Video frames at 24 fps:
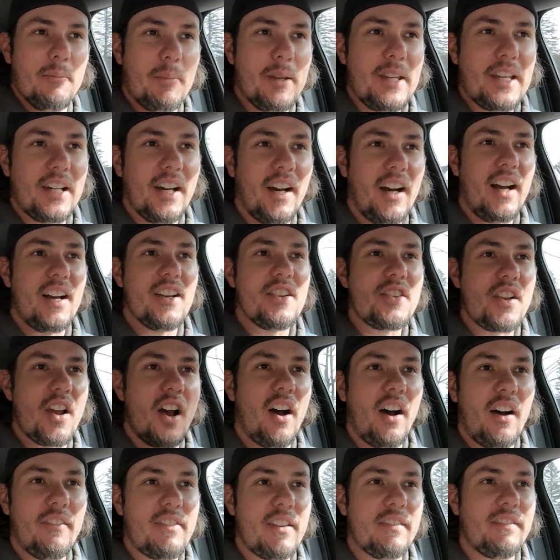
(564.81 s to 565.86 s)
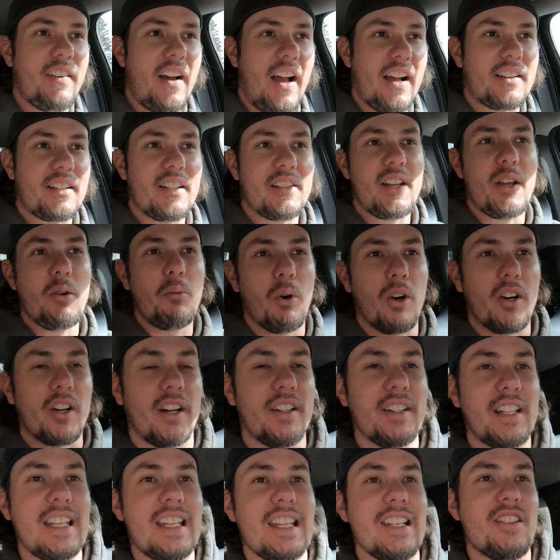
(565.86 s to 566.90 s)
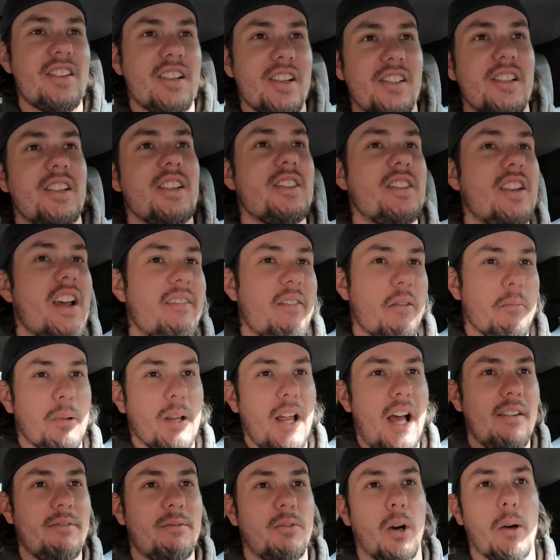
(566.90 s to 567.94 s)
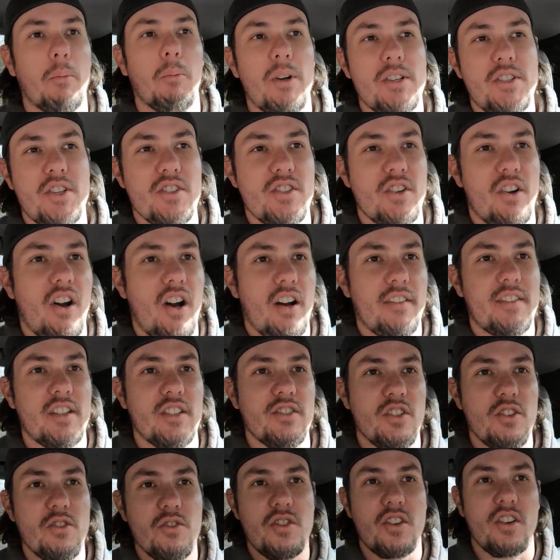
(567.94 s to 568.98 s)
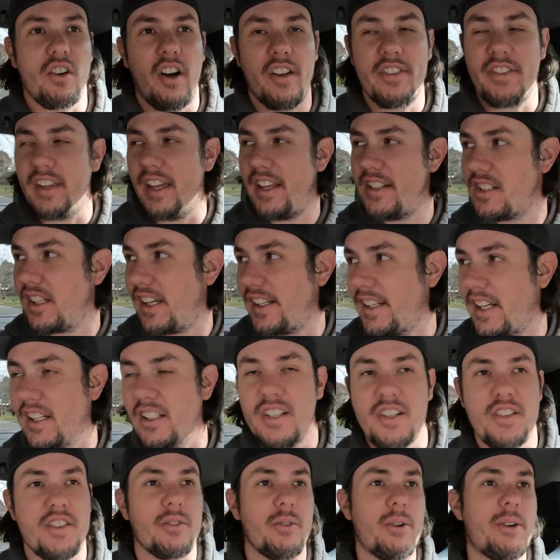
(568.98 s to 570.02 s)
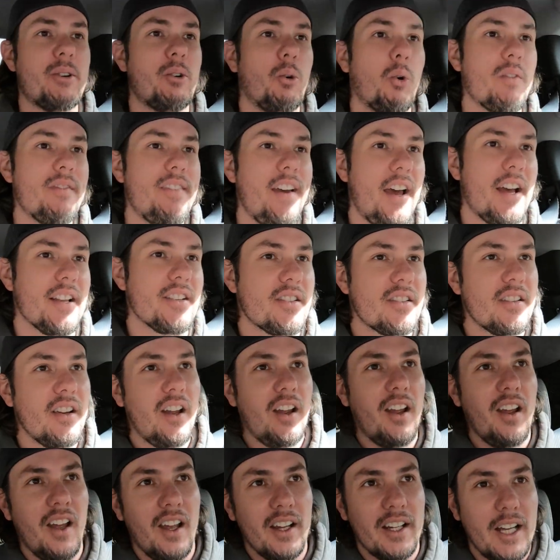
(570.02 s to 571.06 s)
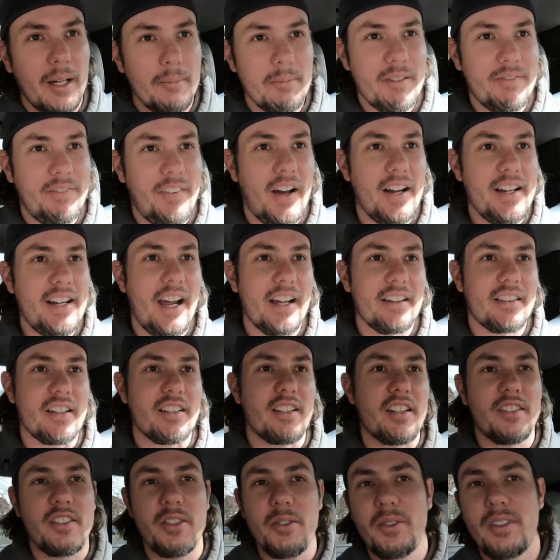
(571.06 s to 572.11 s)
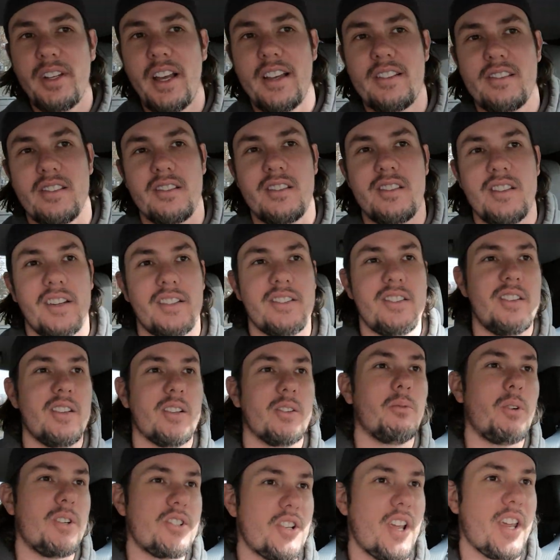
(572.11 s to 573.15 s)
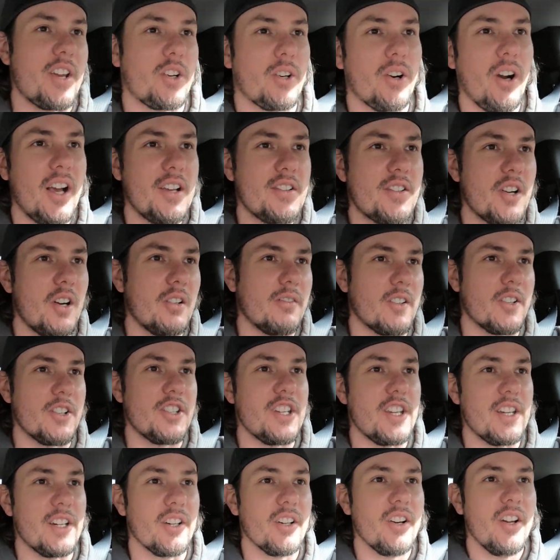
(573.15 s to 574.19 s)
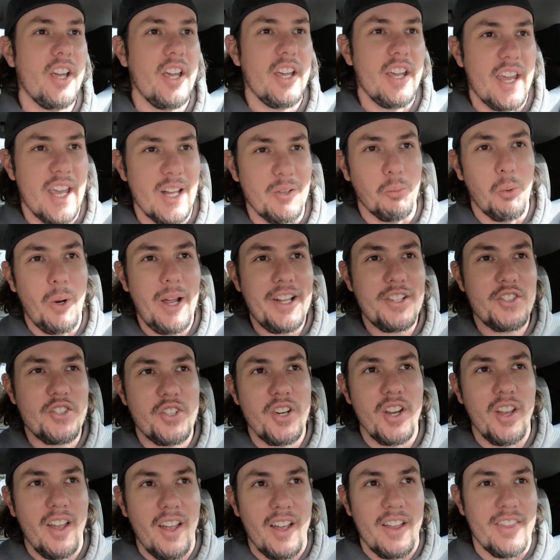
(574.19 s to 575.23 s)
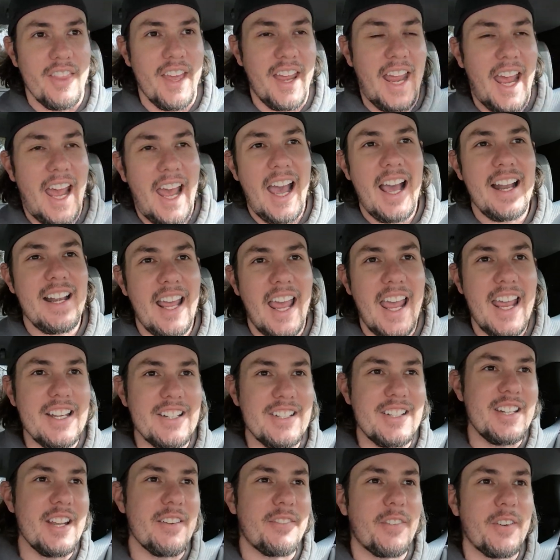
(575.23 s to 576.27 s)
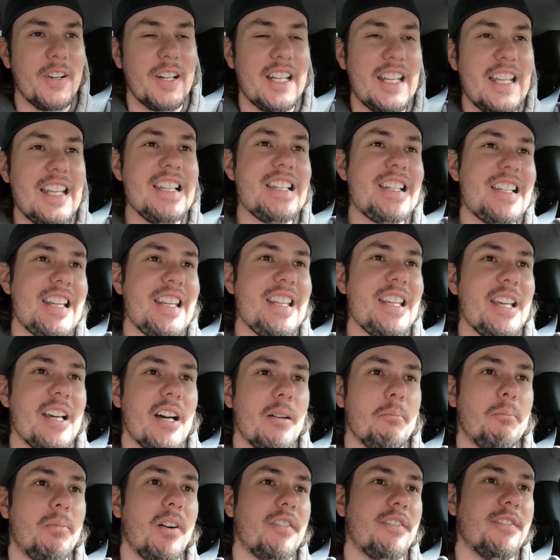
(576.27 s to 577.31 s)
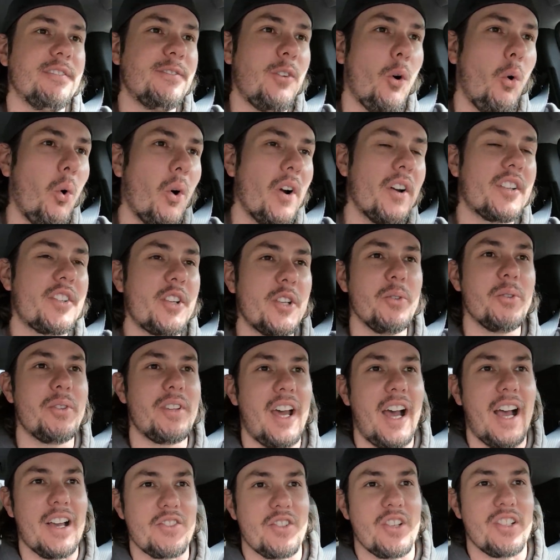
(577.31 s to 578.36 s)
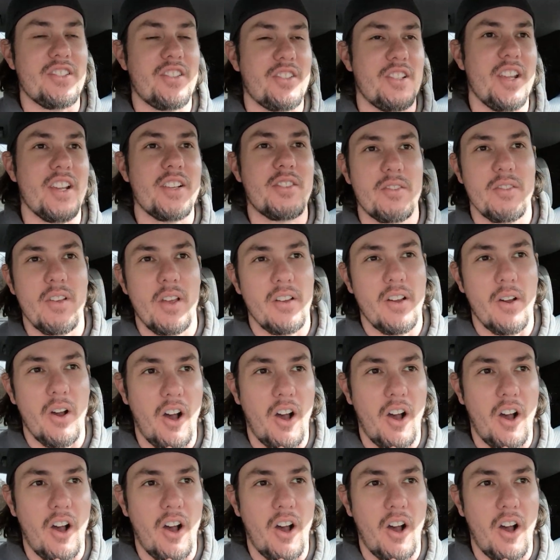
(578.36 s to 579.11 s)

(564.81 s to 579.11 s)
because of the fact that they work on the E67 platform, which is often used on things like LS3 Corvettes. Come to find out that the 2006 year was a crossover year in which they had a different ECM before 2006,